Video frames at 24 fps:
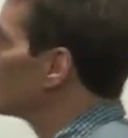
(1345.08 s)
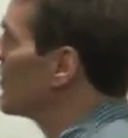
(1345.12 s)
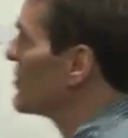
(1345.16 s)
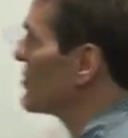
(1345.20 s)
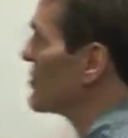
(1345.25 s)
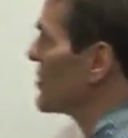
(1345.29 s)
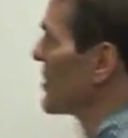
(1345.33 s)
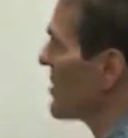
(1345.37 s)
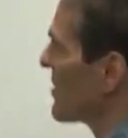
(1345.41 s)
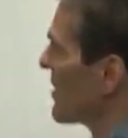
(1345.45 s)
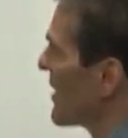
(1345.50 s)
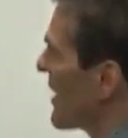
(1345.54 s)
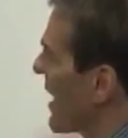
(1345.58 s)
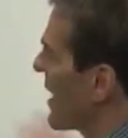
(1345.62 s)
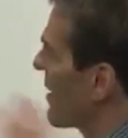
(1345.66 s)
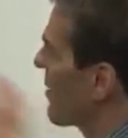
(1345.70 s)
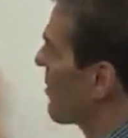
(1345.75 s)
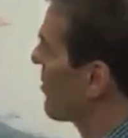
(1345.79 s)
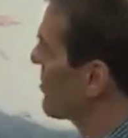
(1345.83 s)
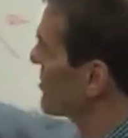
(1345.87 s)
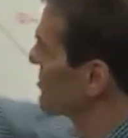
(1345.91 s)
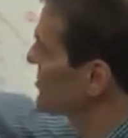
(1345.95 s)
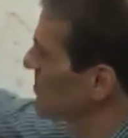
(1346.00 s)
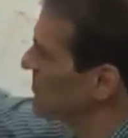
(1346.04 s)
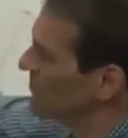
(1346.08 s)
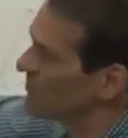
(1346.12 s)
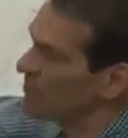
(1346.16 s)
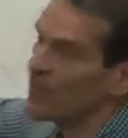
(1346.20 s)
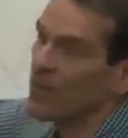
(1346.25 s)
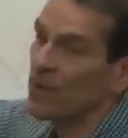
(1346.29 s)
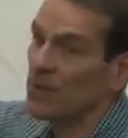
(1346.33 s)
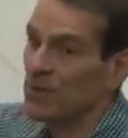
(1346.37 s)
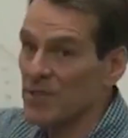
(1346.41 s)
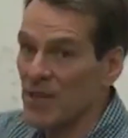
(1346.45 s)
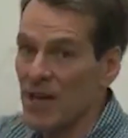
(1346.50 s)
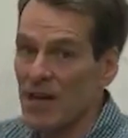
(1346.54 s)
version of that also
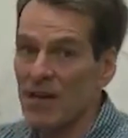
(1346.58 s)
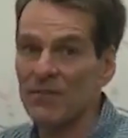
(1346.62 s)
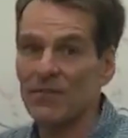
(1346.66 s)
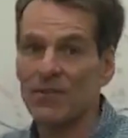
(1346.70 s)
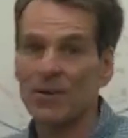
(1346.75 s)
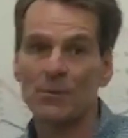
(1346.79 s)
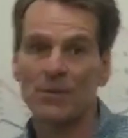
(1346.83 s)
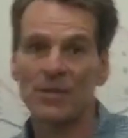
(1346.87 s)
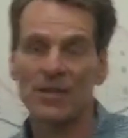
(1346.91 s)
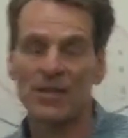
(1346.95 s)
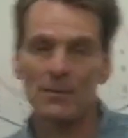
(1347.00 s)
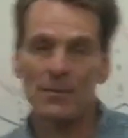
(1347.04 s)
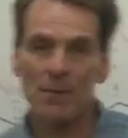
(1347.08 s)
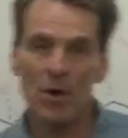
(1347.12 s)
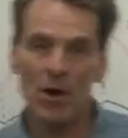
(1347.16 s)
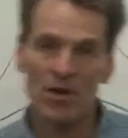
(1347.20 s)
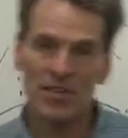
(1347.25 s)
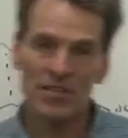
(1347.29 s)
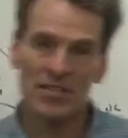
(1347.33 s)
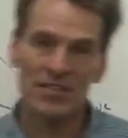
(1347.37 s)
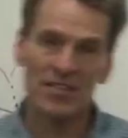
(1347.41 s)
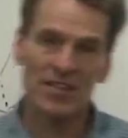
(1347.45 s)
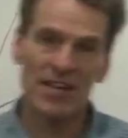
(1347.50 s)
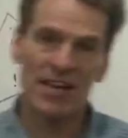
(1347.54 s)
flows out of complete markets